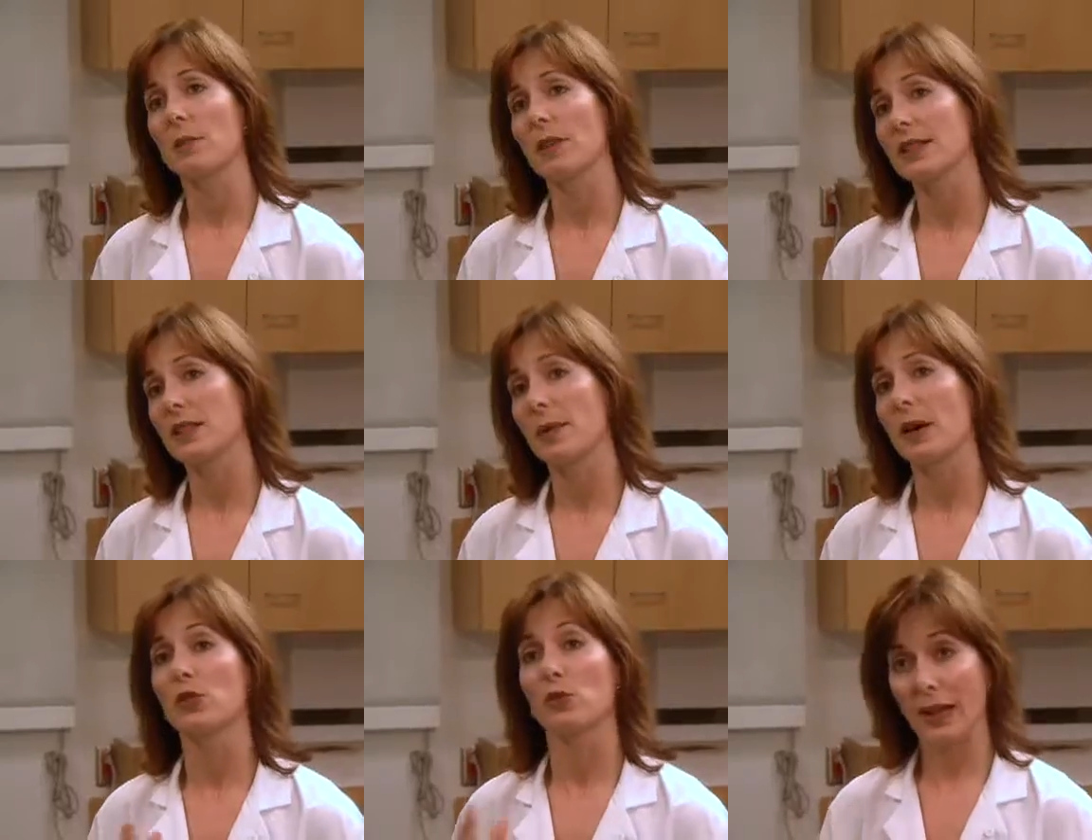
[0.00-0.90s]
We place the
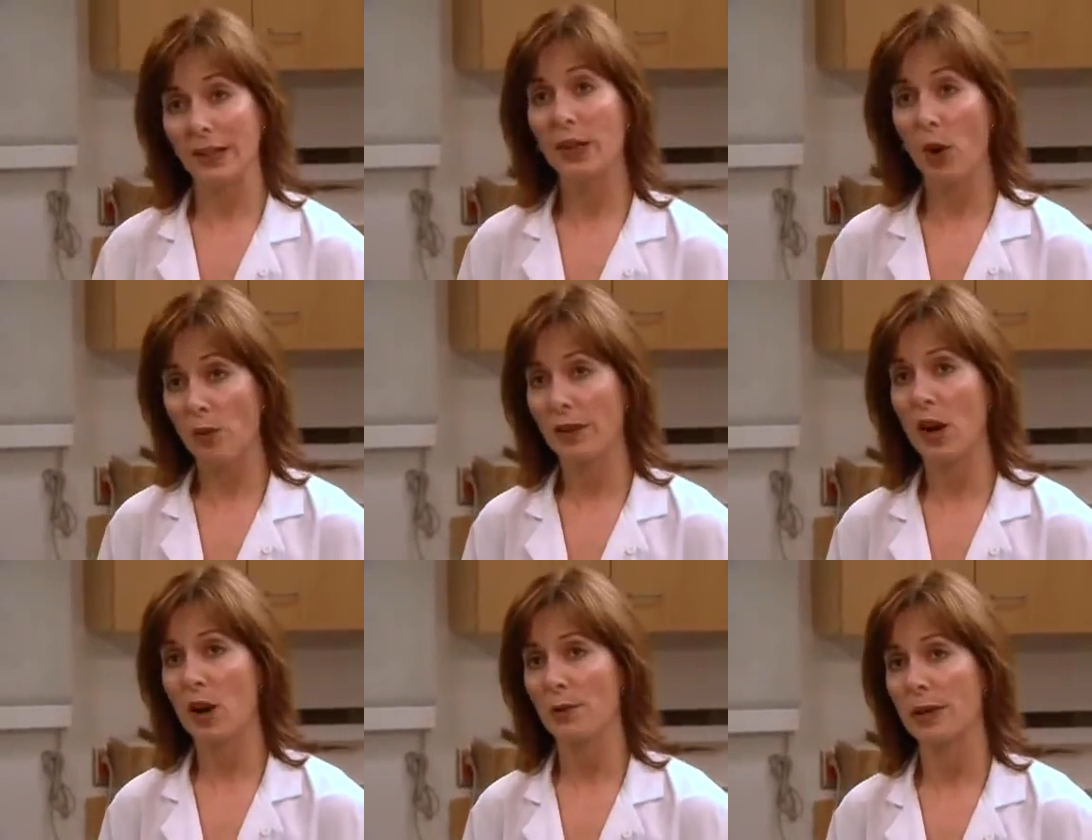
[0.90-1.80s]
bell directly over
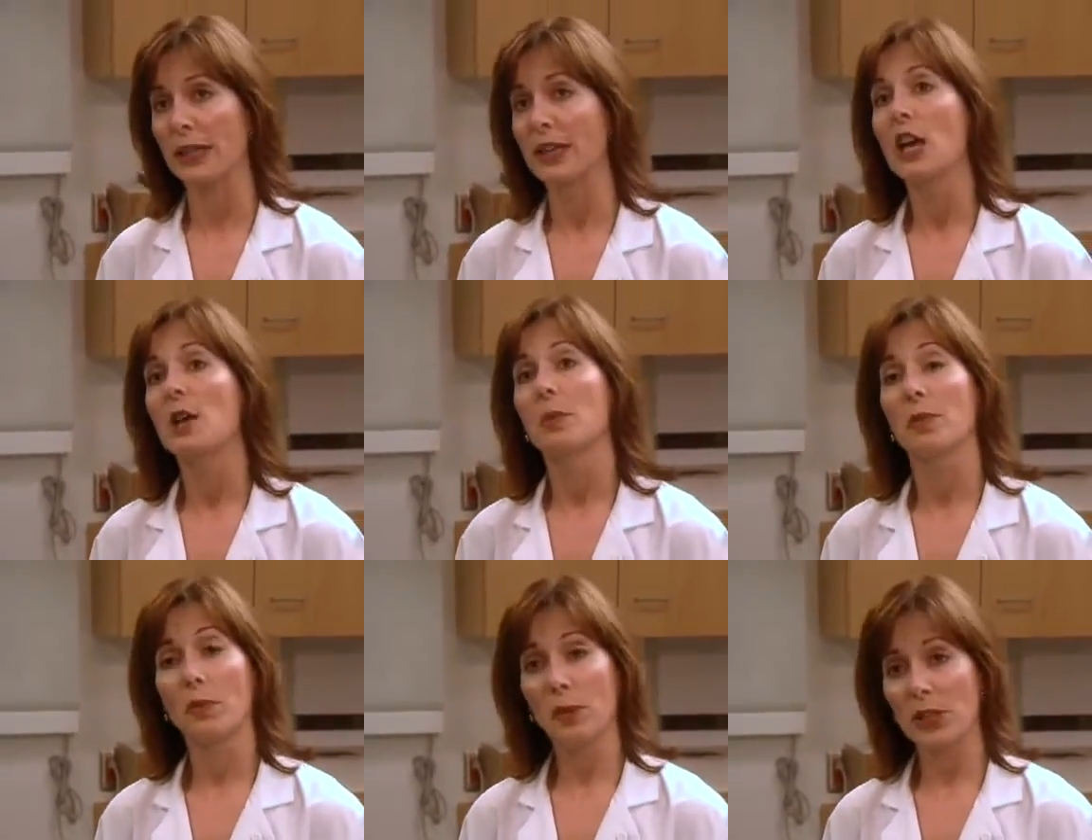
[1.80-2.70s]
the artery,
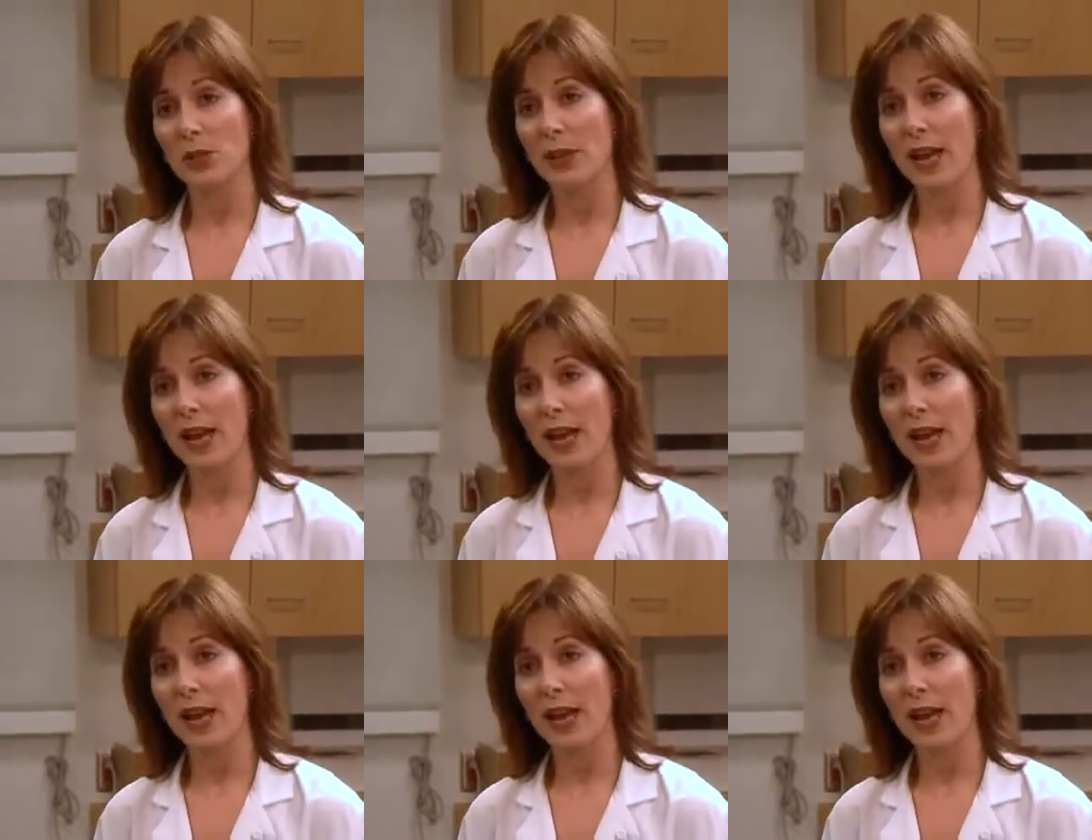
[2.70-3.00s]
but before you do